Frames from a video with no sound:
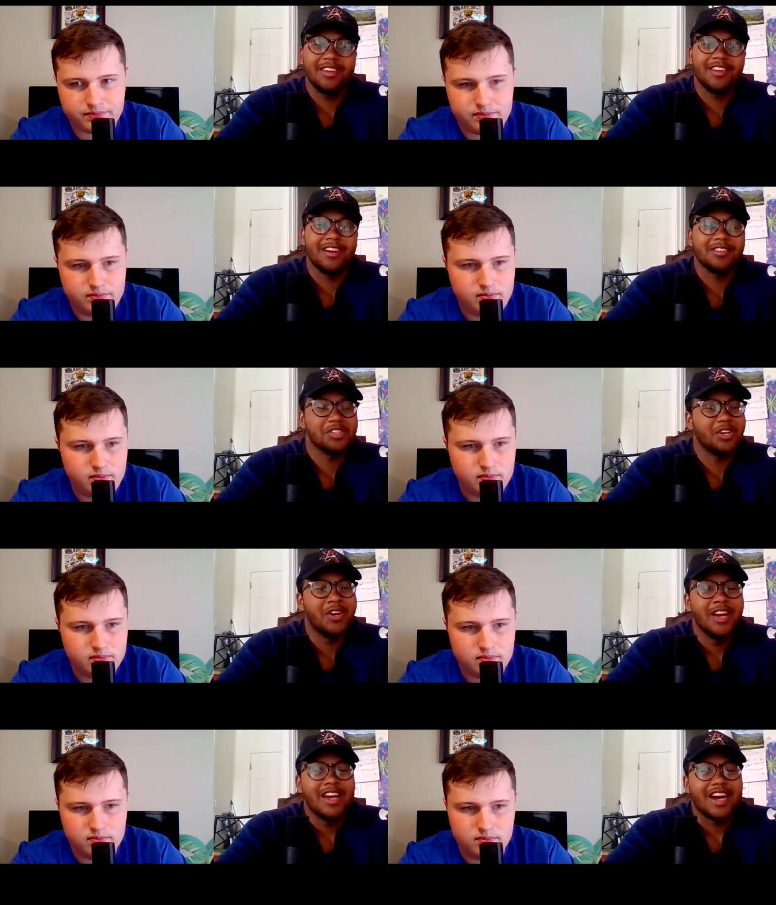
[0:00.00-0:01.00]
Speaker 1: you know, so
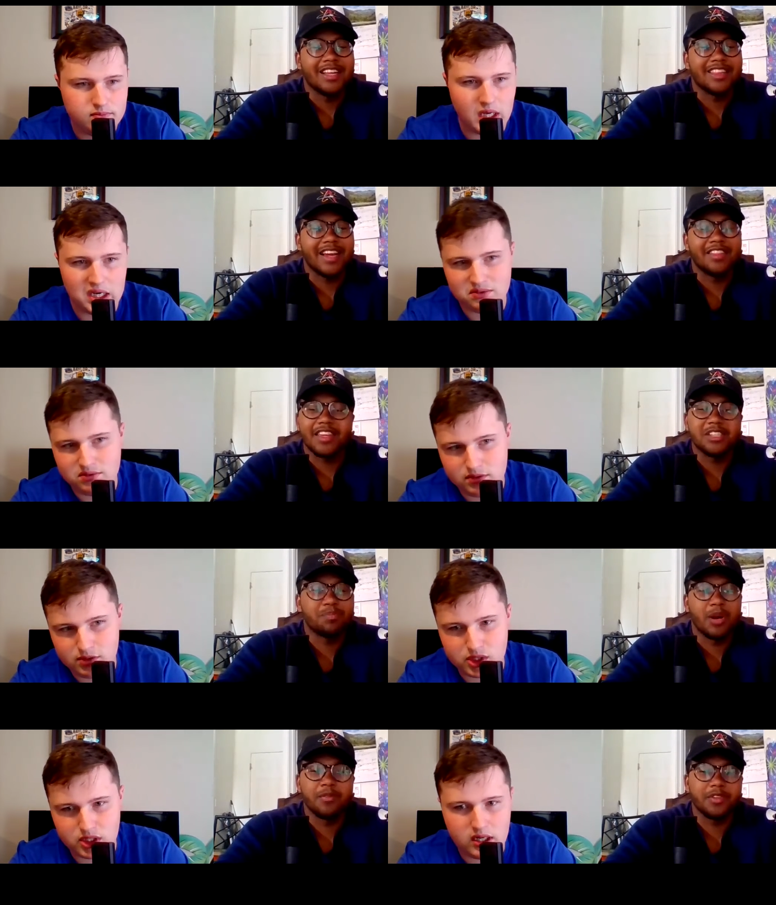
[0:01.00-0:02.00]
I think I think it's
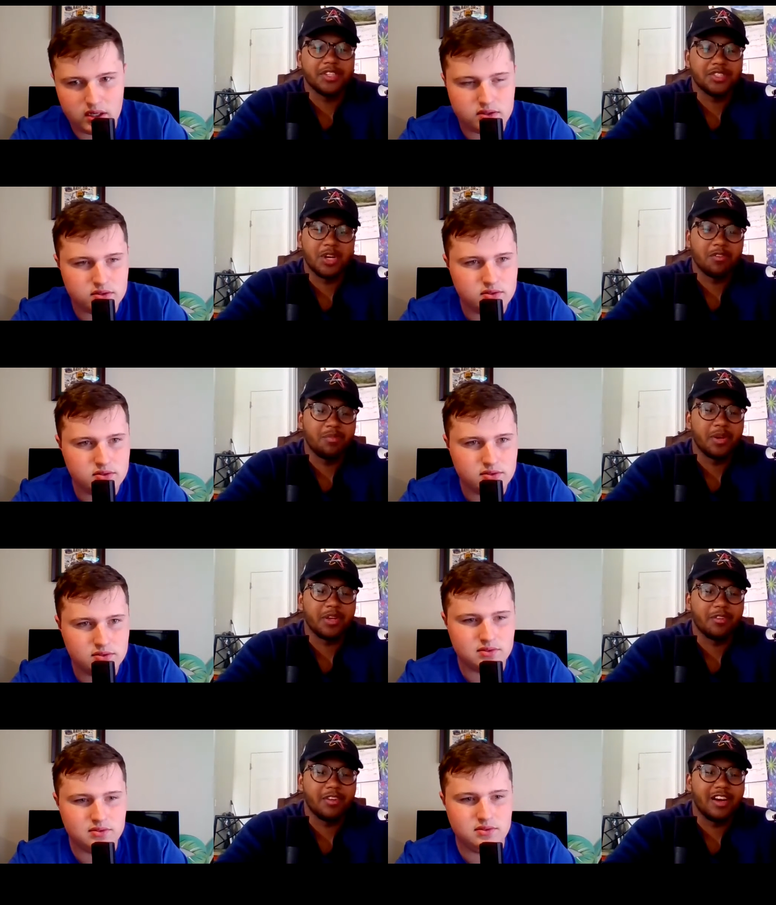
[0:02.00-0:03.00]
perfectly served
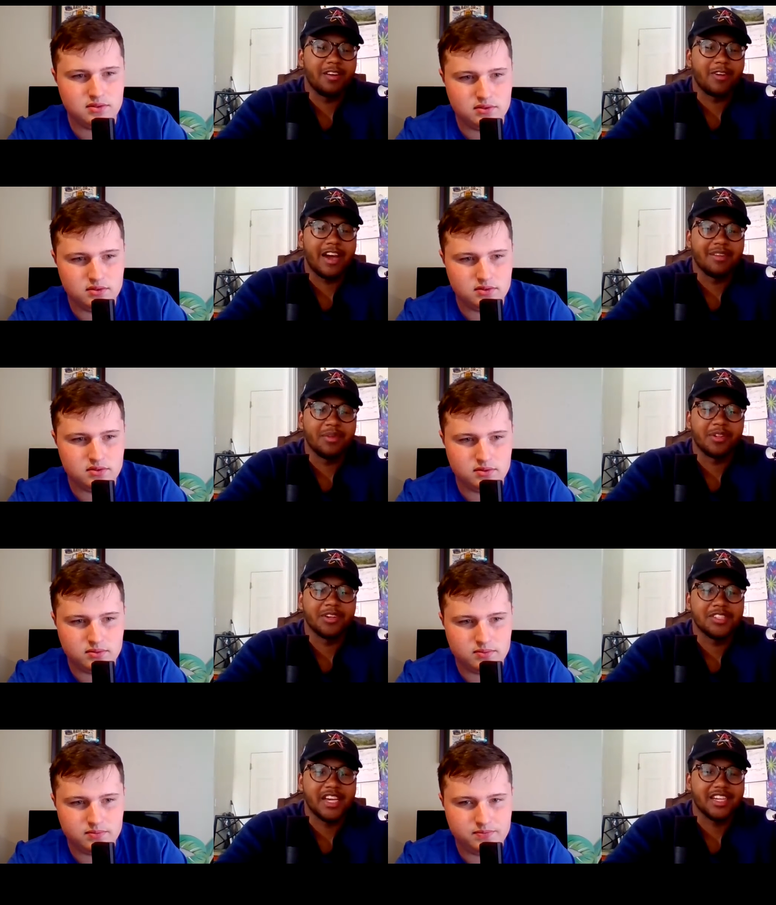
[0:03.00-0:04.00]
putting uh, Ryan Miller in
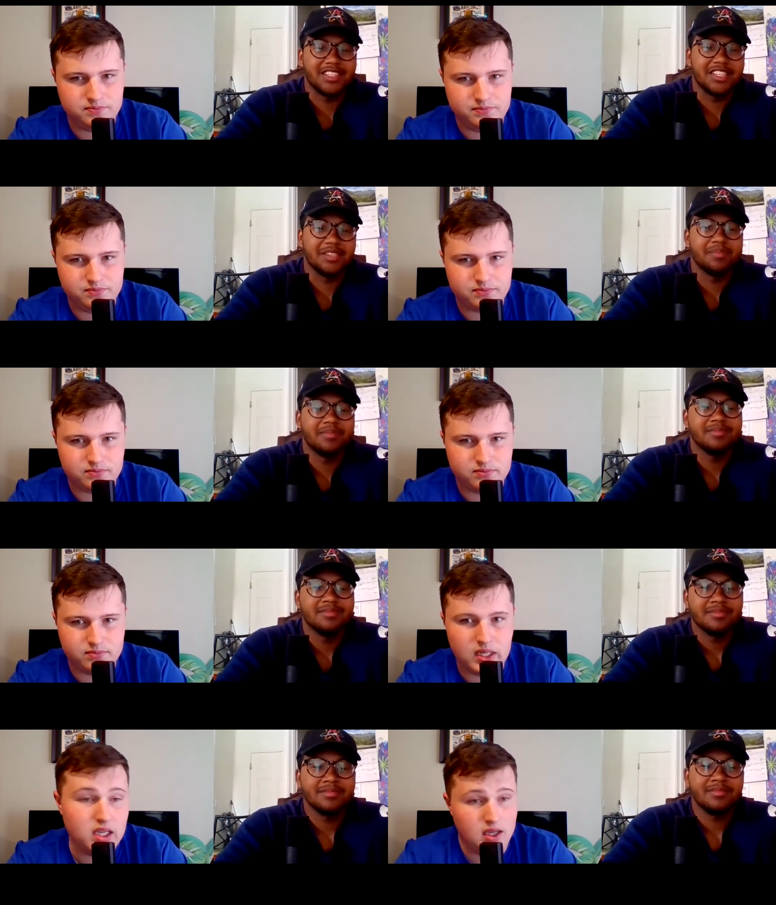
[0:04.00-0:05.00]
second team.
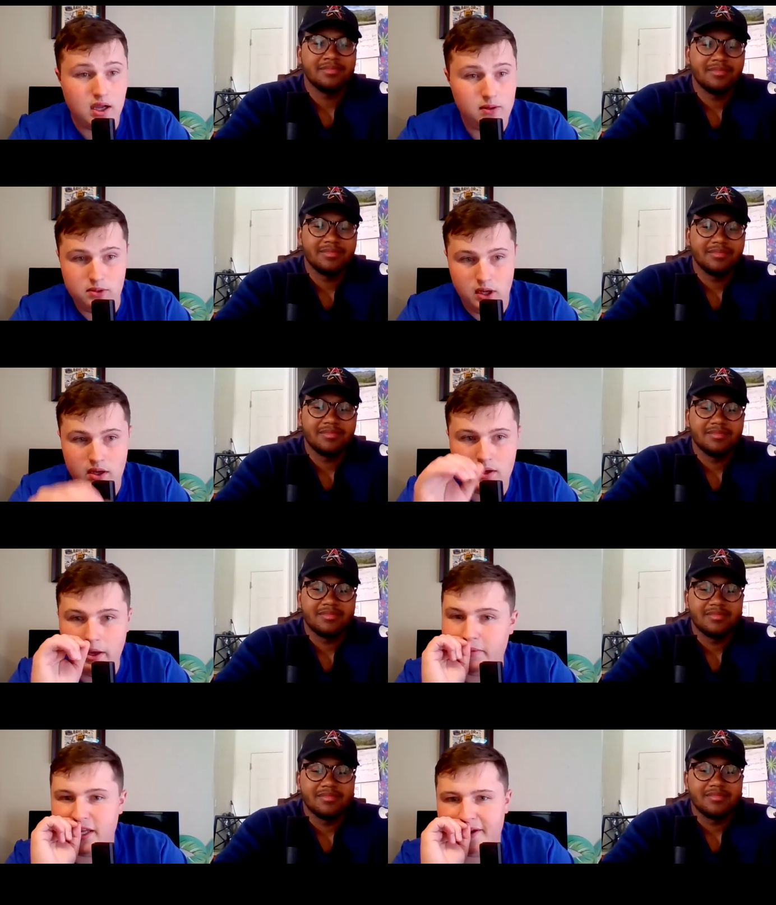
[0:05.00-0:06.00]
Speaker 2: Oh,
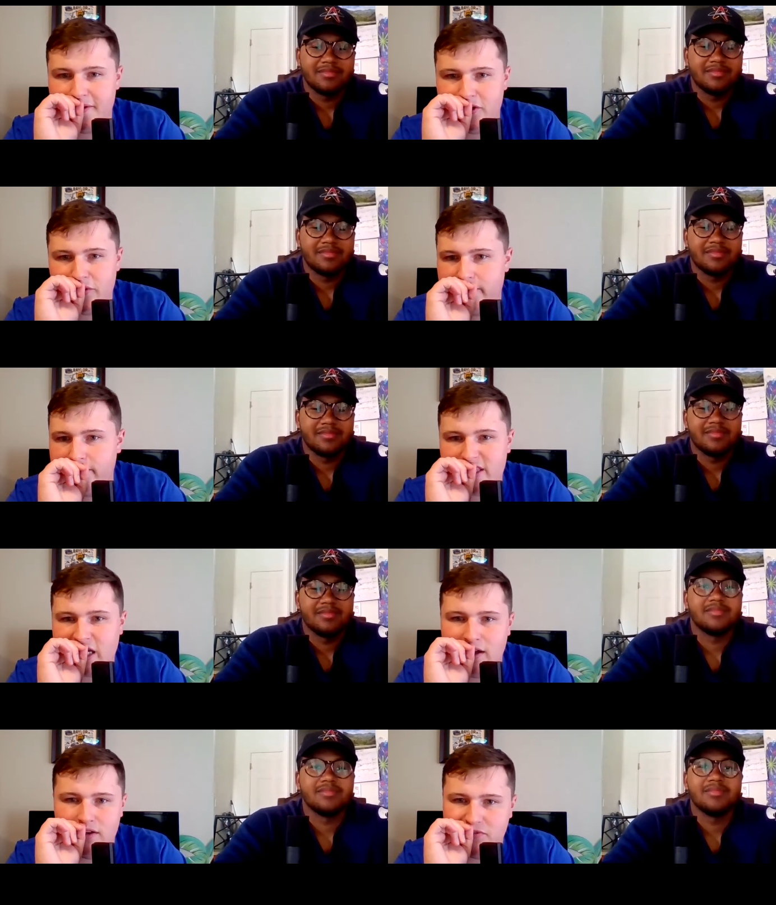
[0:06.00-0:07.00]
I mean, I would agree with
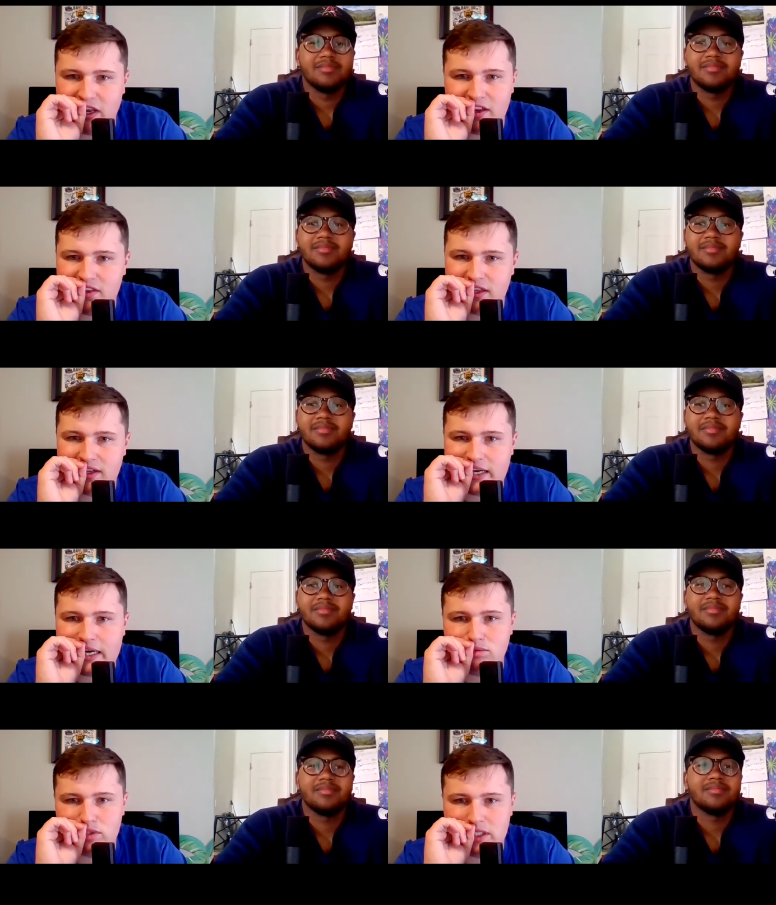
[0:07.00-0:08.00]
that. If anything,
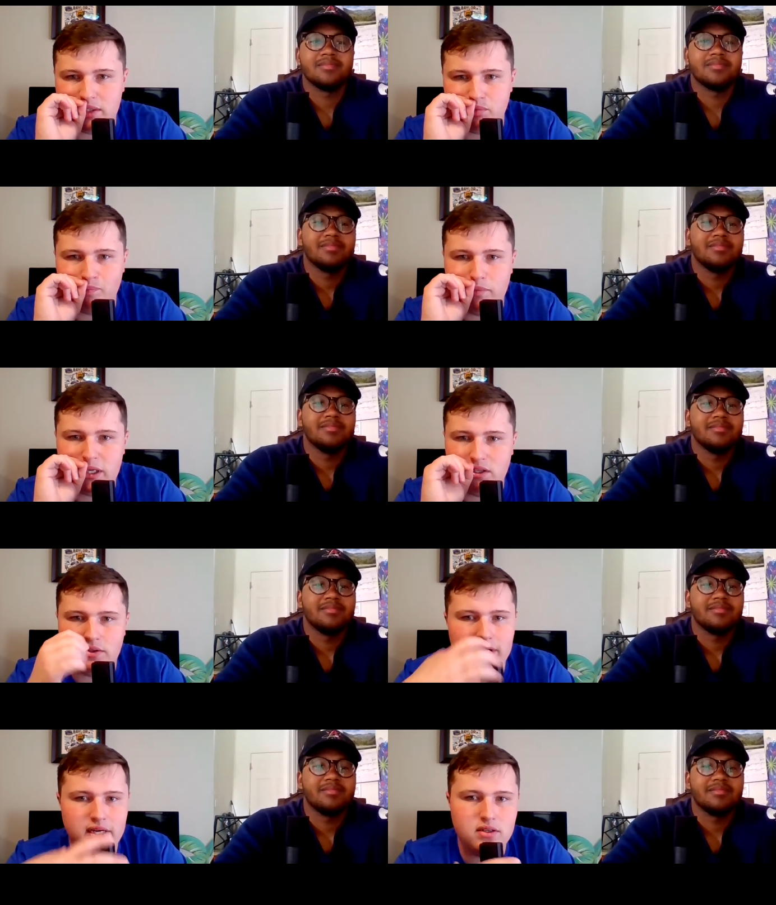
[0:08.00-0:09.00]
I would keep
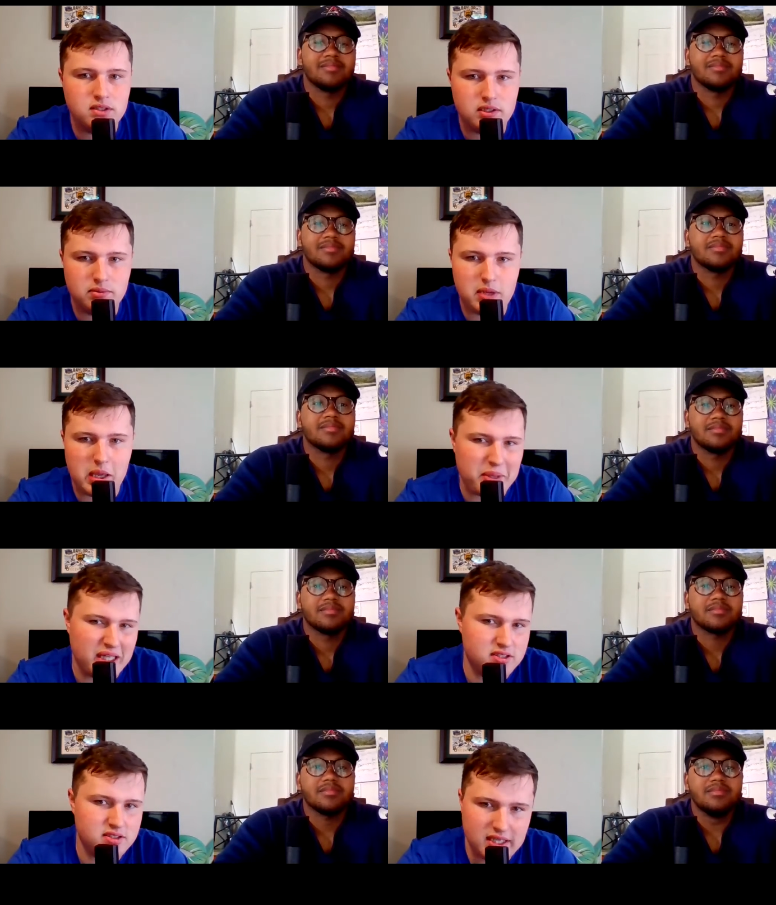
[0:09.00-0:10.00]
Miller there and then
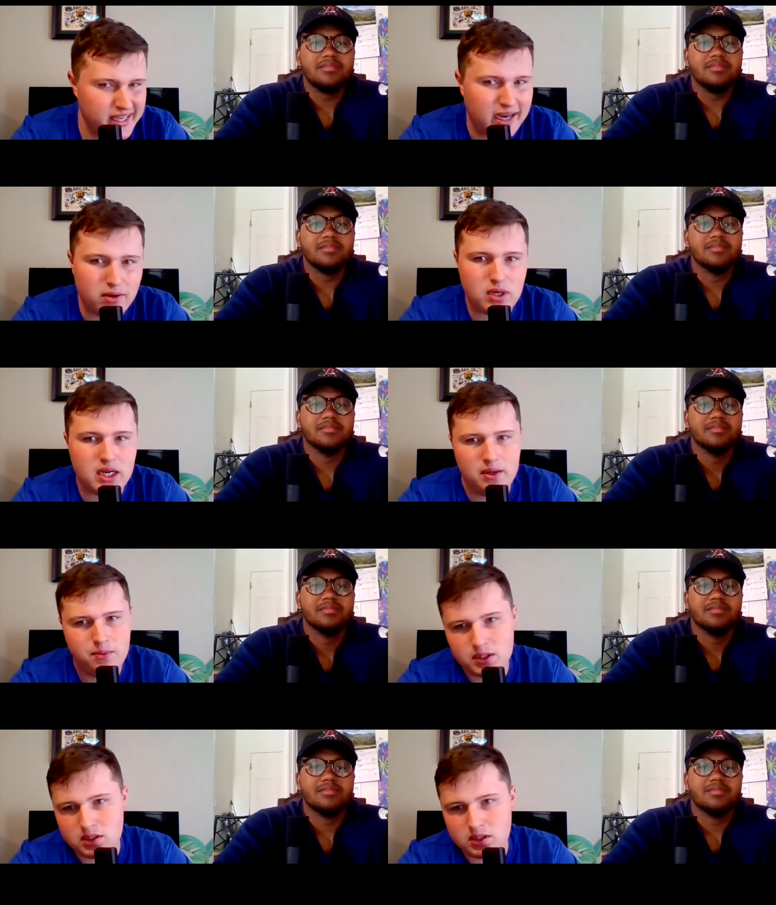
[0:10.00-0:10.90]
maybe take out Ronnie